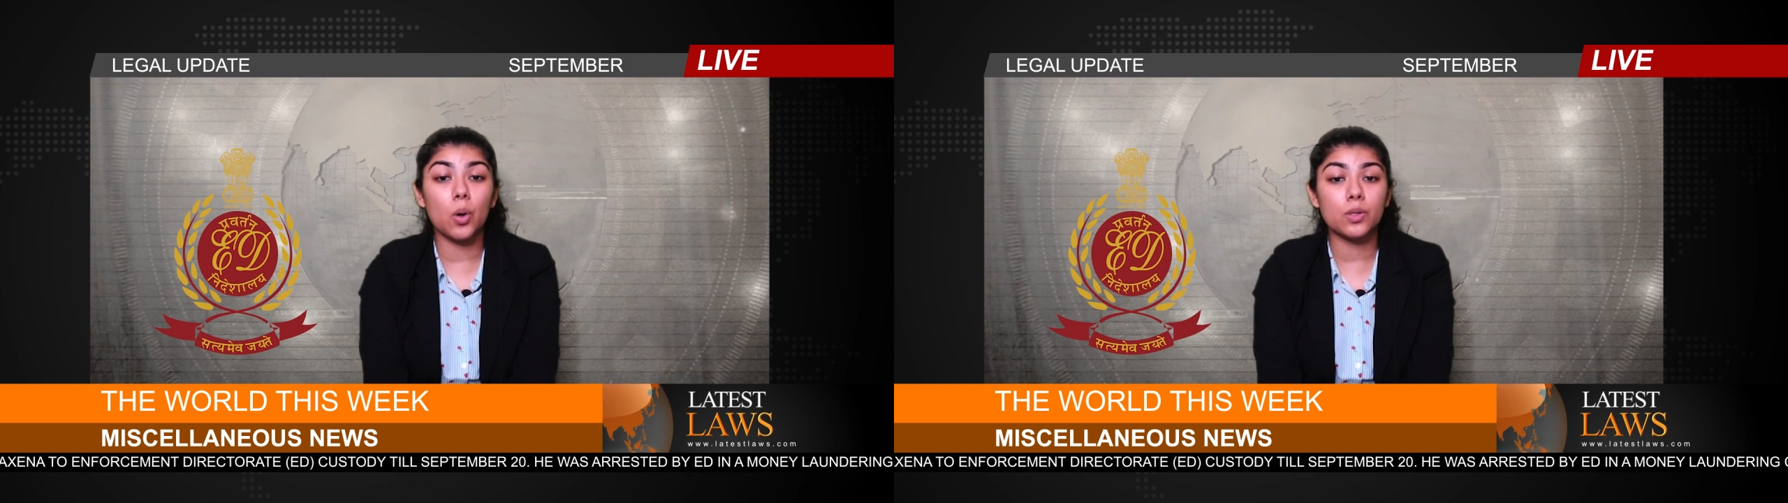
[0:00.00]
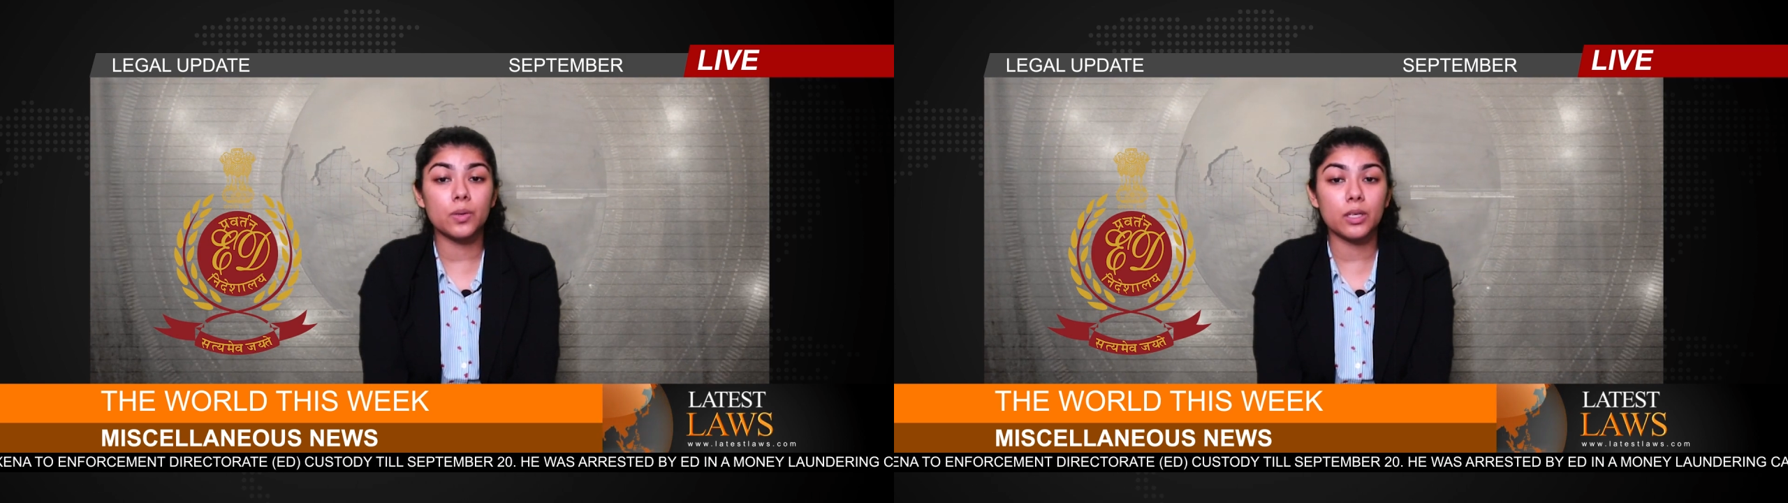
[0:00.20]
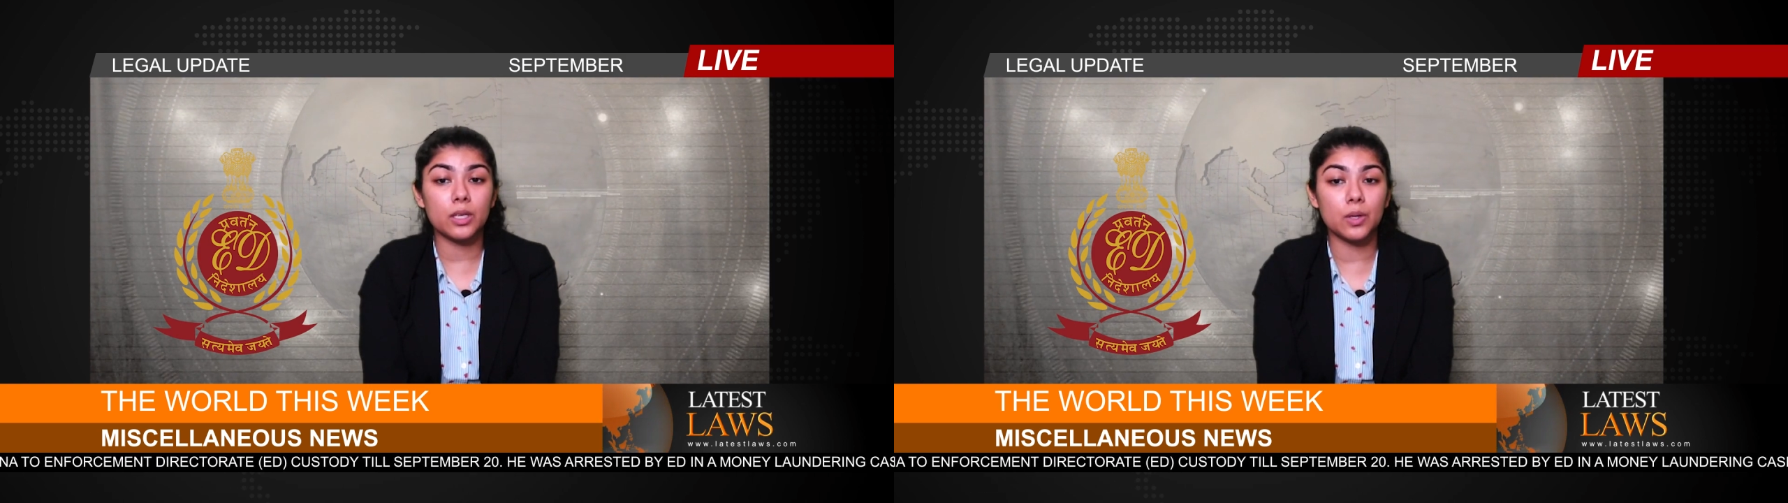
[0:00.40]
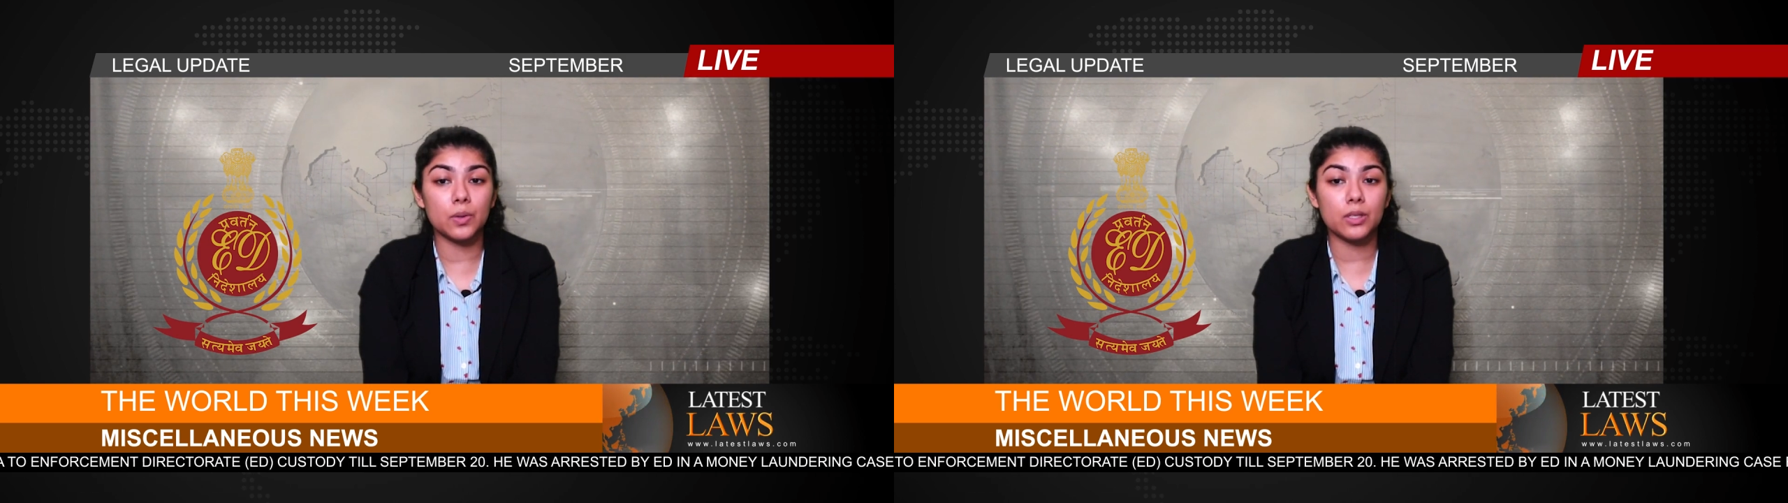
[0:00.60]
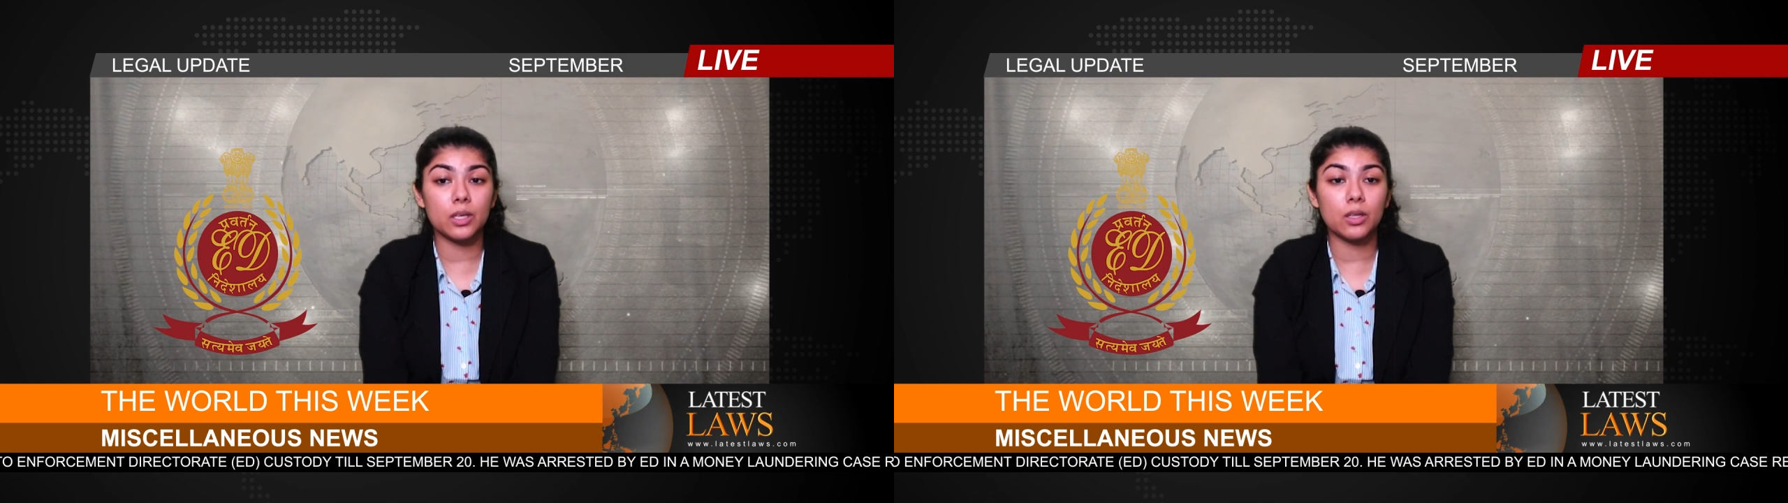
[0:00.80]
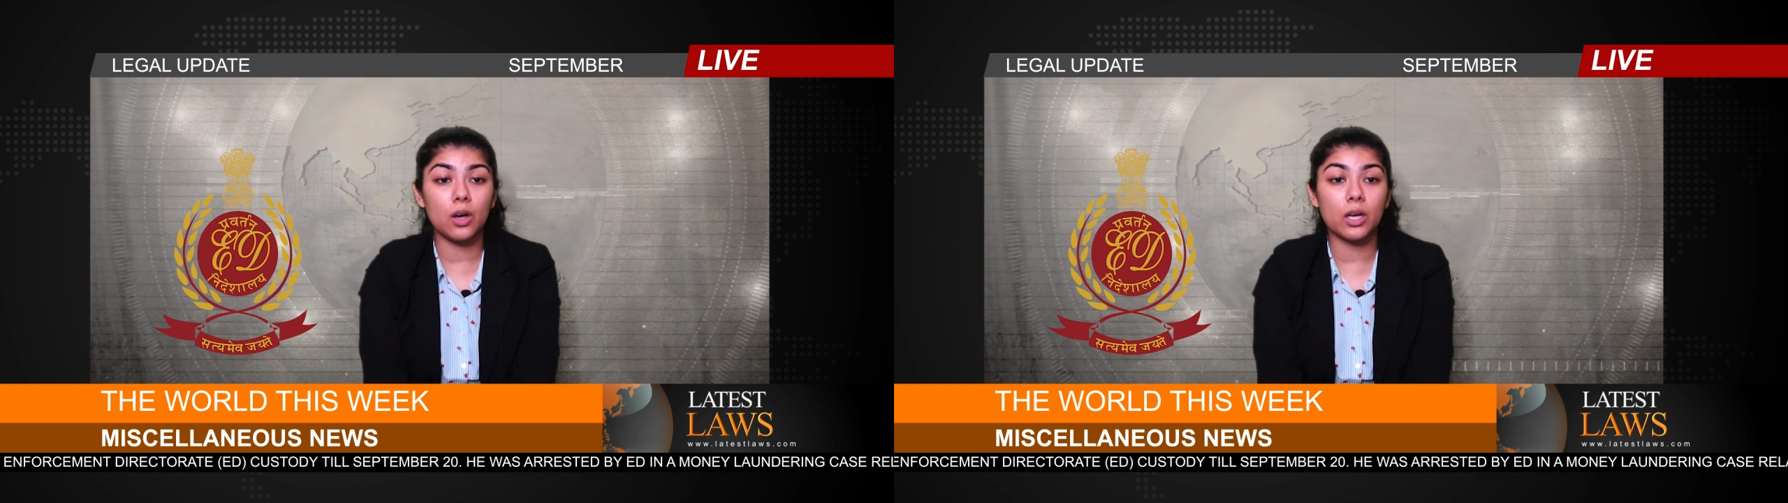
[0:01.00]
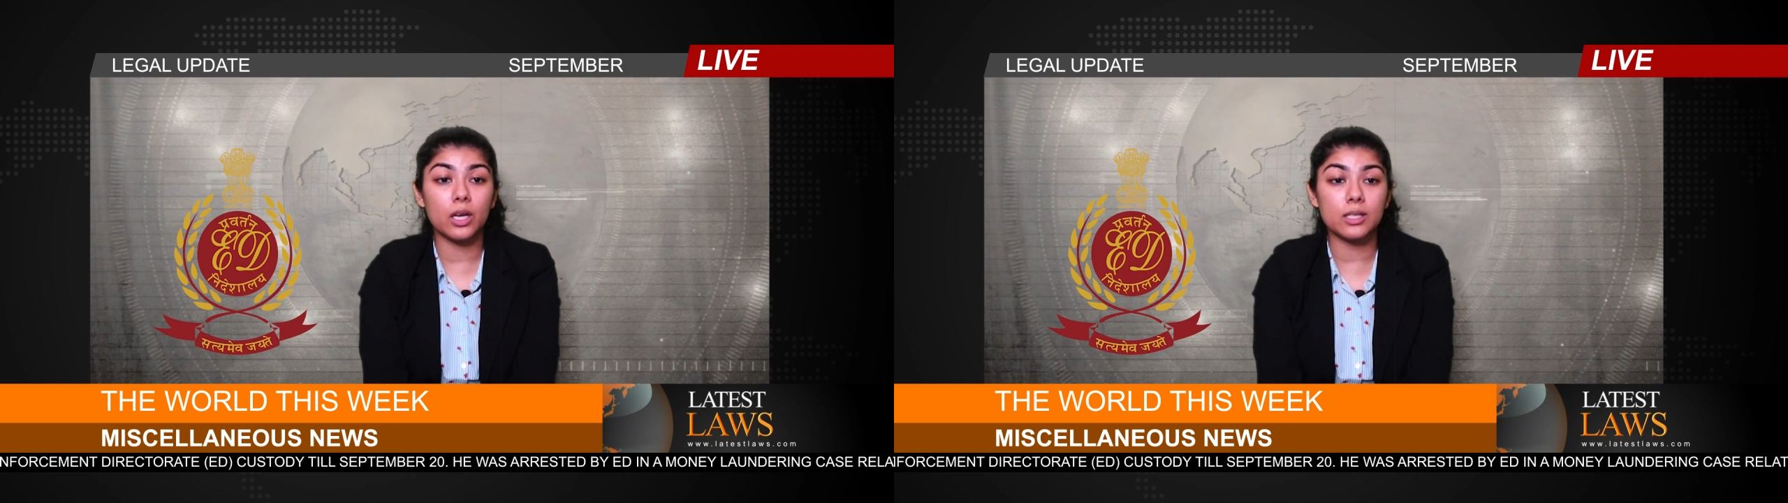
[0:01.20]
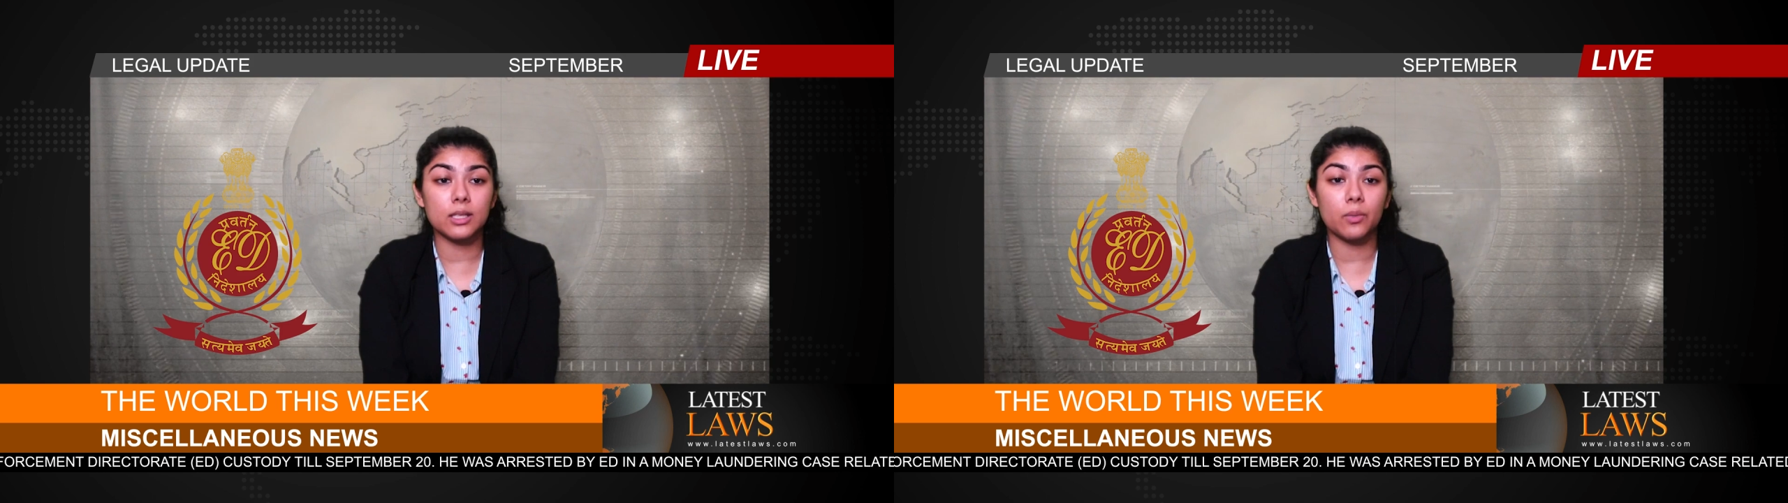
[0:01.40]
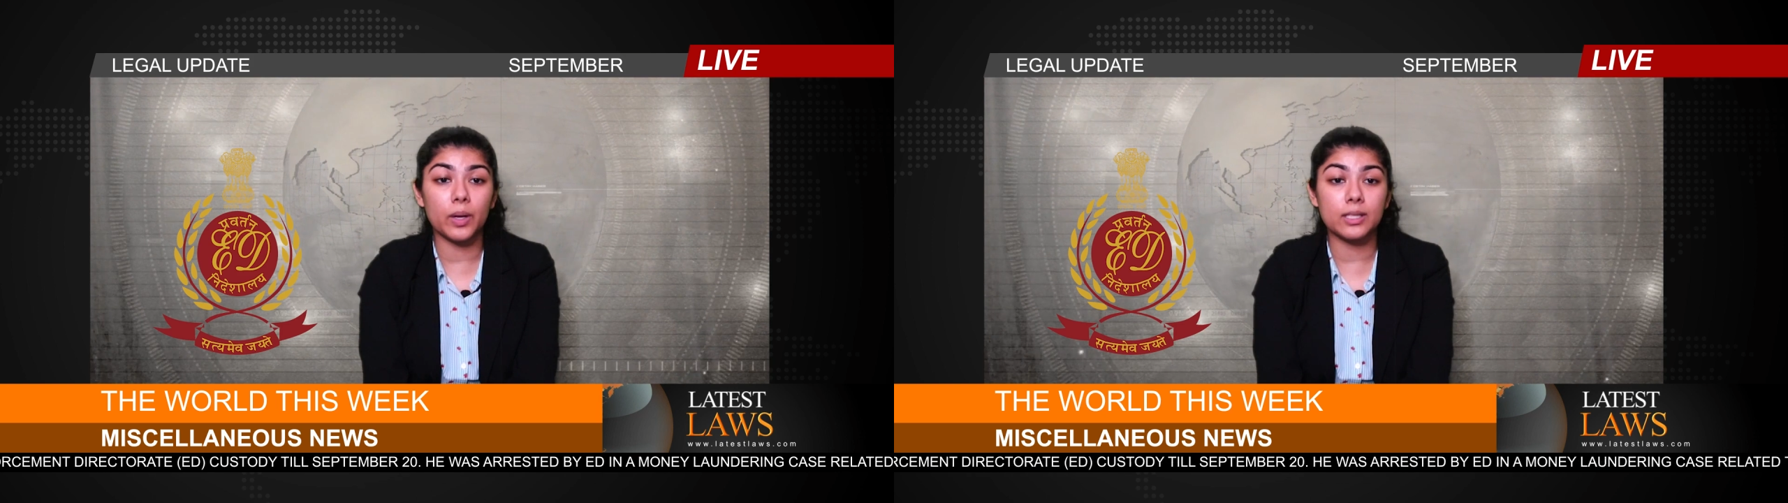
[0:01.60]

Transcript: also an accused in the Augusta